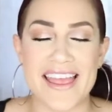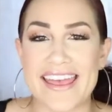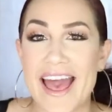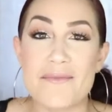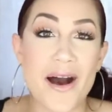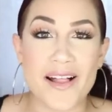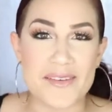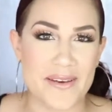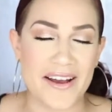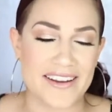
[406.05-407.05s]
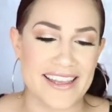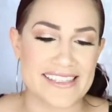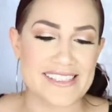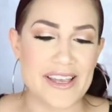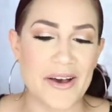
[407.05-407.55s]
Like, I'm all about
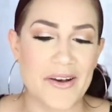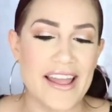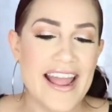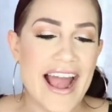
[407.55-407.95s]
it. So